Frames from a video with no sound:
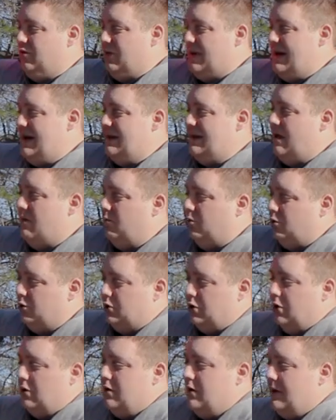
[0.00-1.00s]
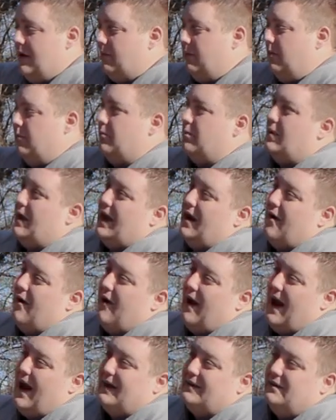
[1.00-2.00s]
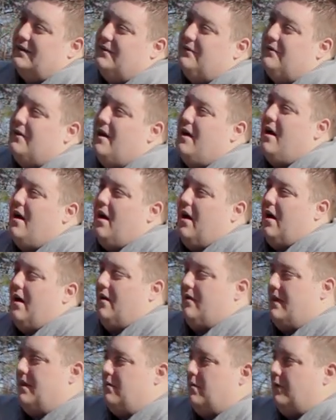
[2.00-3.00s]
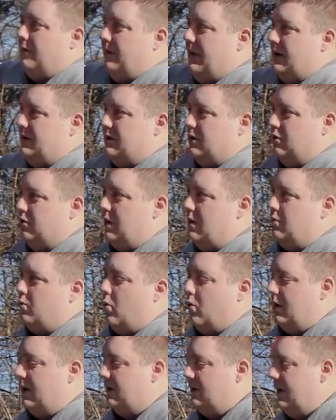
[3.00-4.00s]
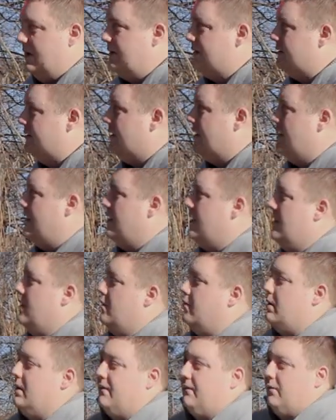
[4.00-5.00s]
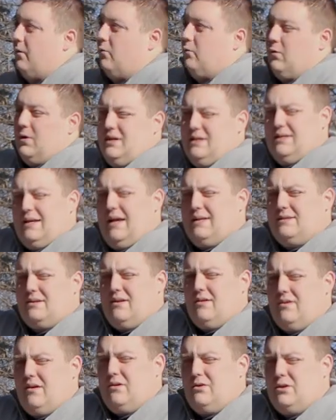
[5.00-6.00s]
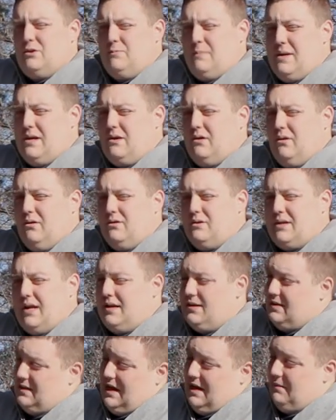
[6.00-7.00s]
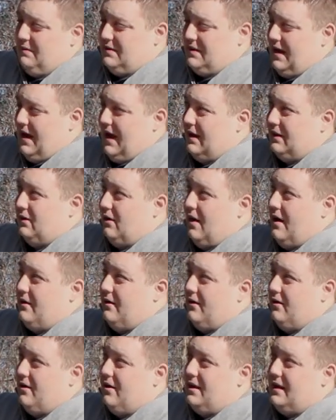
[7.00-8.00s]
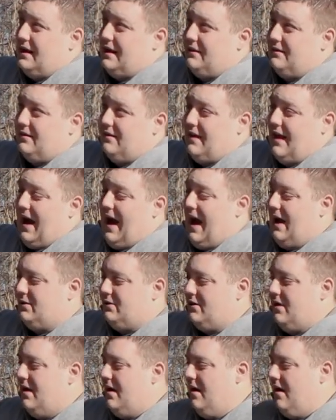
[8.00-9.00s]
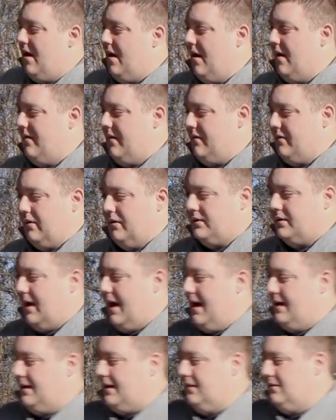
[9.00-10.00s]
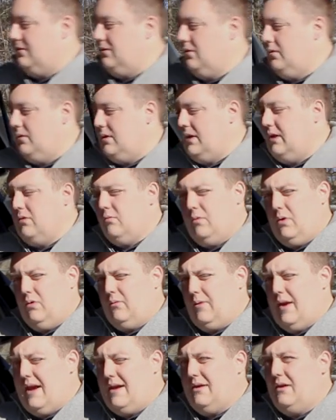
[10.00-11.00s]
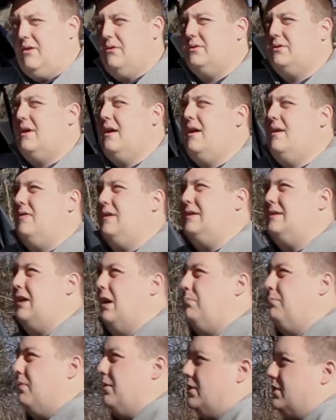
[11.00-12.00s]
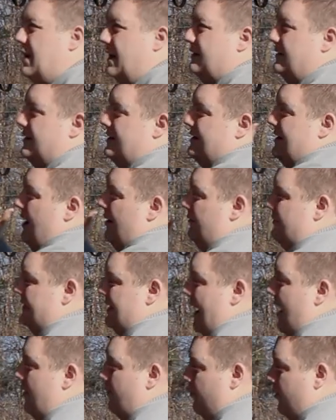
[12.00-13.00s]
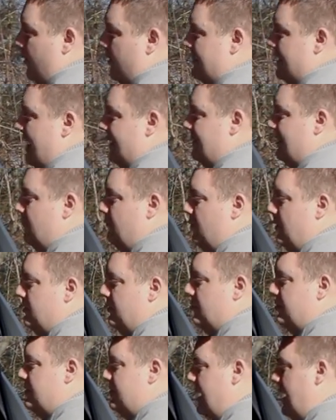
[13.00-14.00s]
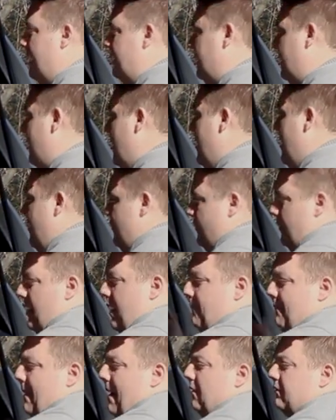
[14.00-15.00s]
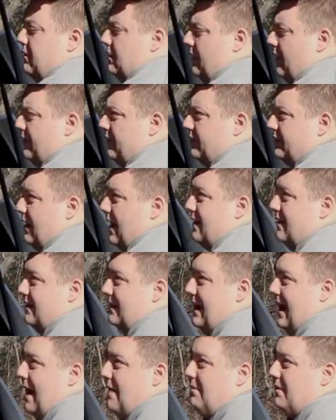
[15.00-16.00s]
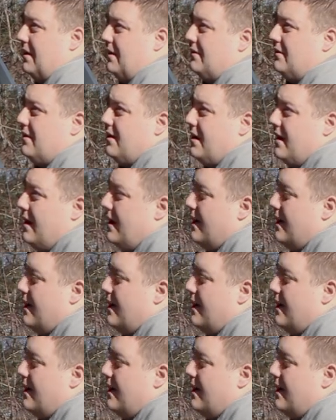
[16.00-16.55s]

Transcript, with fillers: green that will show you that when they are active, uh, they will flash the green warning lights. We've recessed their speakers, as same as the headliner, into the hatch, uh, and then they're tied into the rear radios. These help project the sound downwards at them when they're standing. They're not mounted on the side of the cabinet.